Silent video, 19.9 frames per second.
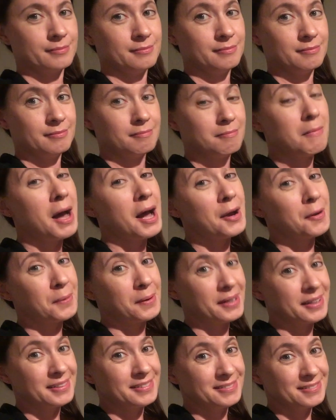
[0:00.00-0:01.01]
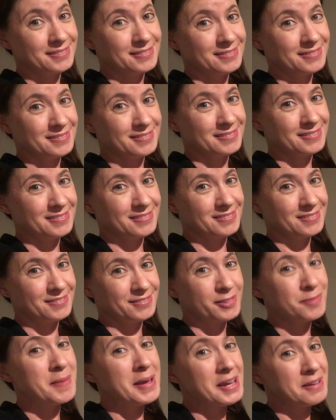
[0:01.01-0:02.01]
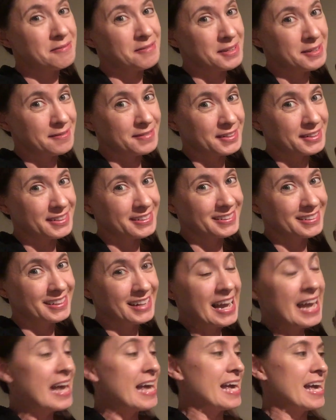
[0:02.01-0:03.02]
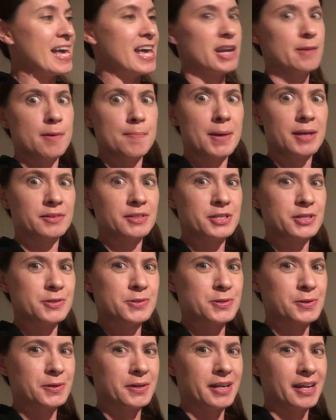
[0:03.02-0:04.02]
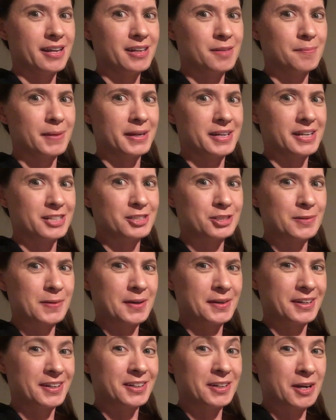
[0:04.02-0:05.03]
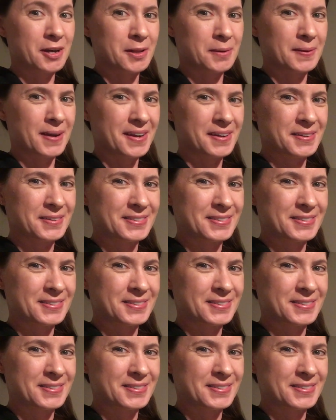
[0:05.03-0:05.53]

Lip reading: Myra from Hay Fever, and I'm about to use her again in my next show out here in Colorado.